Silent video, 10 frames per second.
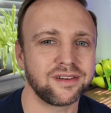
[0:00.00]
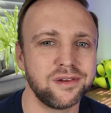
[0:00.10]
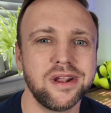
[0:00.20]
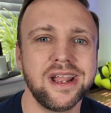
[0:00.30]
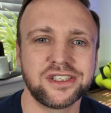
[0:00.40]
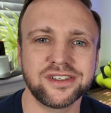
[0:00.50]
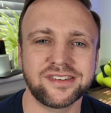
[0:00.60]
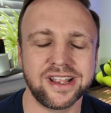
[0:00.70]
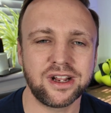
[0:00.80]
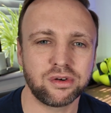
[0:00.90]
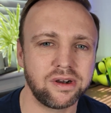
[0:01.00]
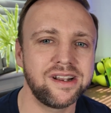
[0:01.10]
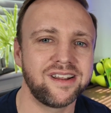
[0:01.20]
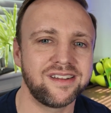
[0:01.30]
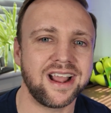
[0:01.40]
So it just
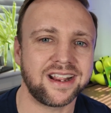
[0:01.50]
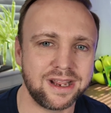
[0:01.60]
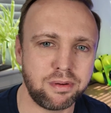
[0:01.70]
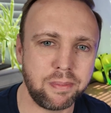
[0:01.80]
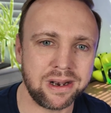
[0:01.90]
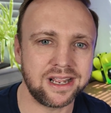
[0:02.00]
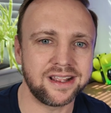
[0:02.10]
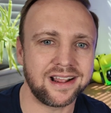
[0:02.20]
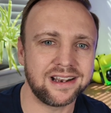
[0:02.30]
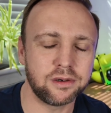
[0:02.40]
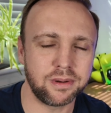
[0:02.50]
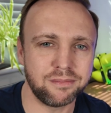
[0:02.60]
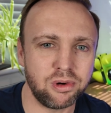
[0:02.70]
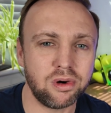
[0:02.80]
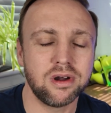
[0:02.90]
increases that capability that little
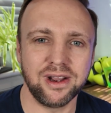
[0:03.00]
bit more.